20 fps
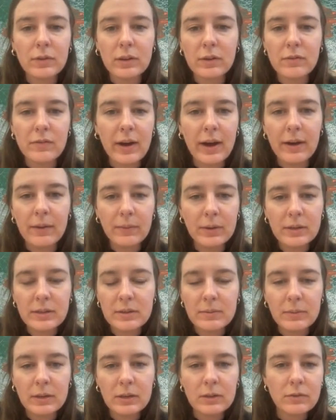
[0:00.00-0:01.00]
fat? What does
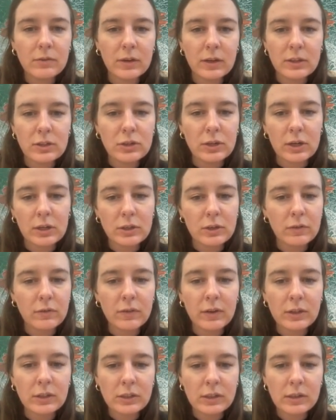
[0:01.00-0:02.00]
it mean for its structure and
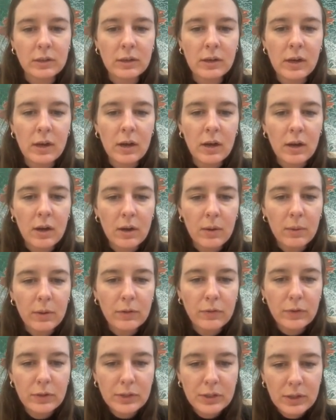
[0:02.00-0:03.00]
function? Well,
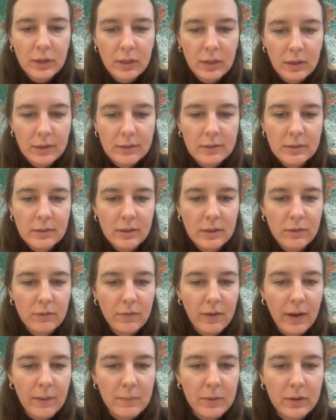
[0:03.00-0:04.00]
if you took this
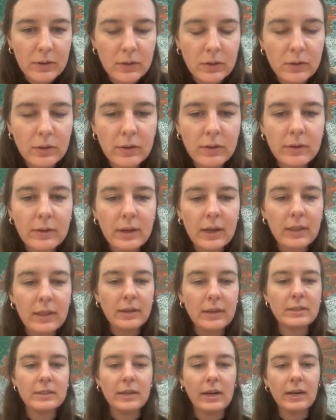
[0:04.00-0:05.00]
fat molecule and
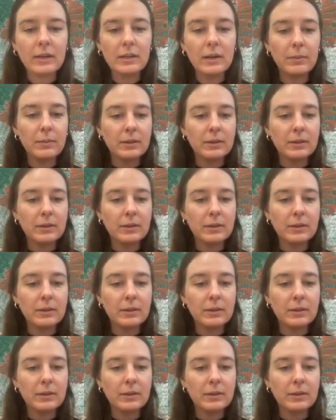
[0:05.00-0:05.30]
then stacked up